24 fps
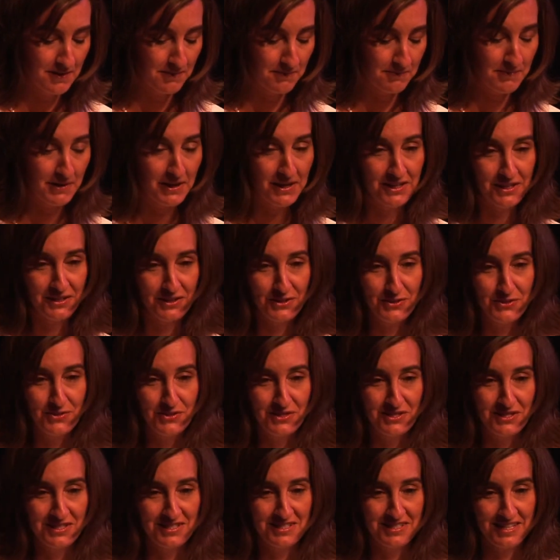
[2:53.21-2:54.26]
But
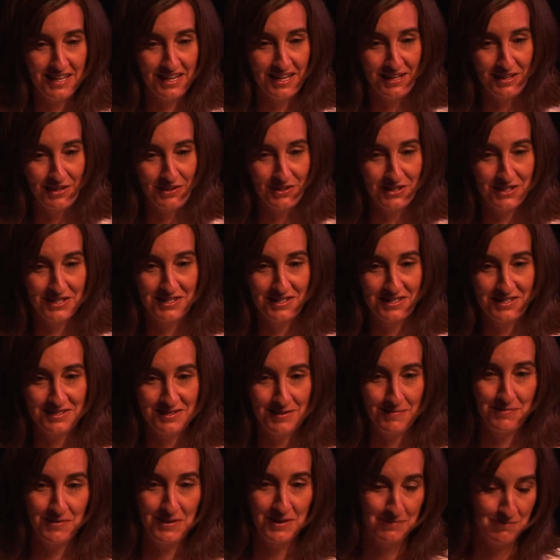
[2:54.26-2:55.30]
who's to say there isn't
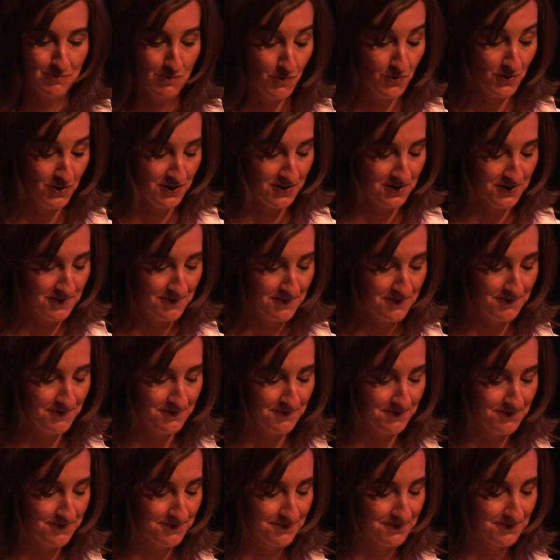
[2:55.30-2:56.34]
something more?
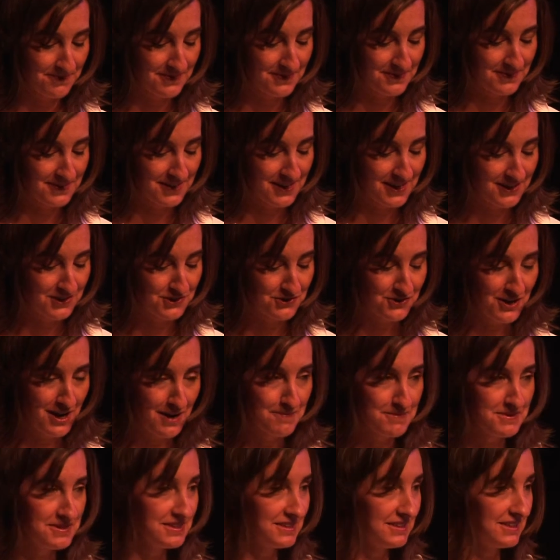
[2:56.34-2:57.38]
I
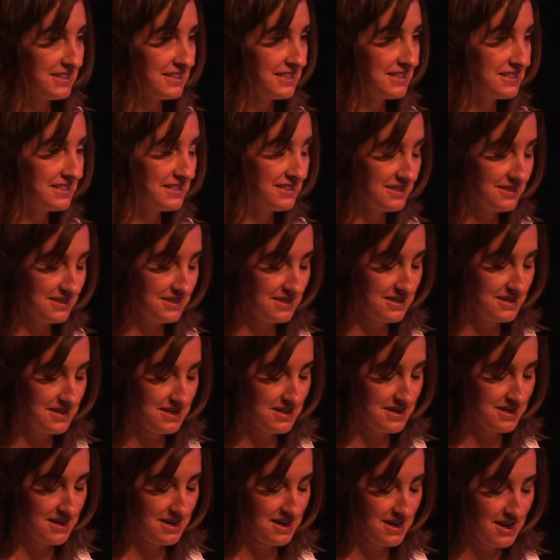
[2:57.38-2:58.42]
drop the lid,
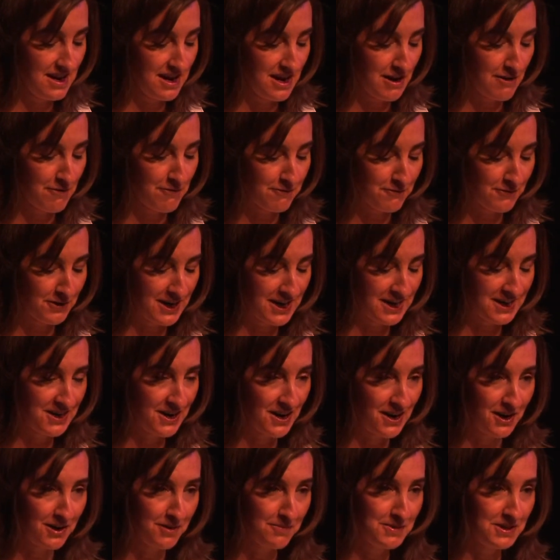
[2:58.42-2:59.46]
afraid
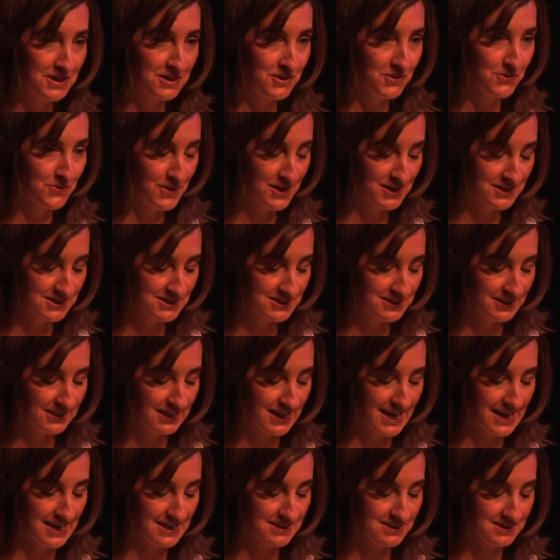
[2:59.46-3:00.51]
I'll be the one to
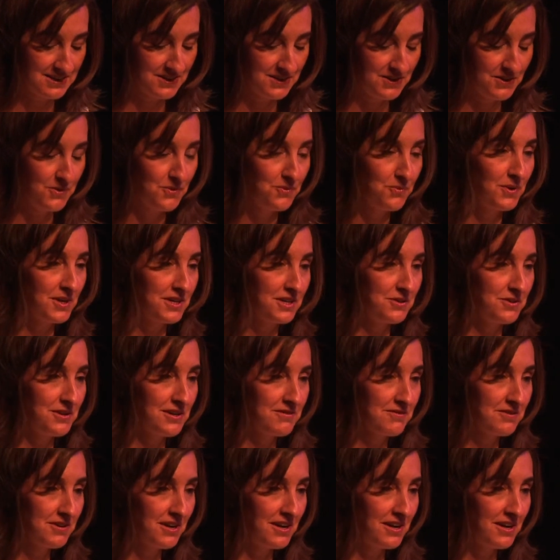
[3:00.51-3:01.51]
let what you have